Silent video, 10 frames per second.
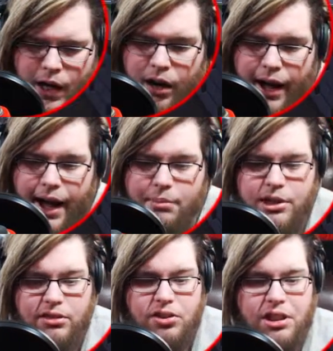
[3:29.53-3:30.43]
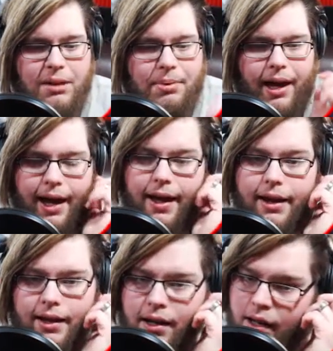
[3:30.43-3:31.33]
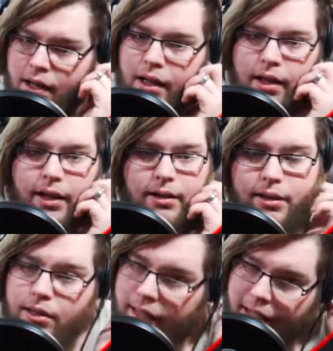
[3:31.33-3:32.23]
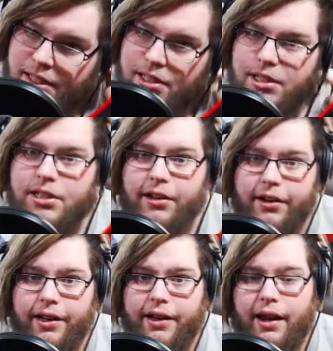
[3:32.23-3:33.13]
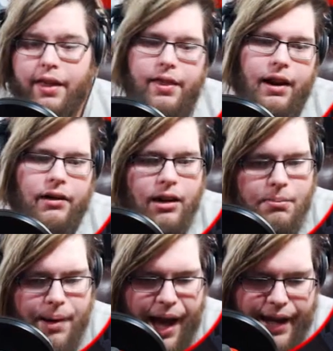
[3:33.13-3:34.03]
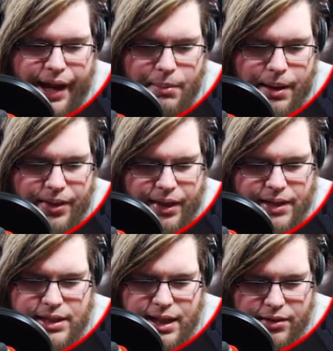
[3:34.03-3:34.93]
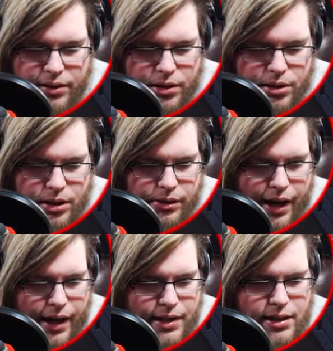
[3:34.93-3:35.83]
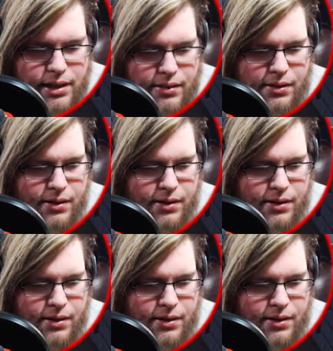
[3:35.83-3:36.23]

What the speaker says: Alright, I'm just going to skip ahead until the kitchen's done, and then I'll come back. How about that? That sound good to you guys?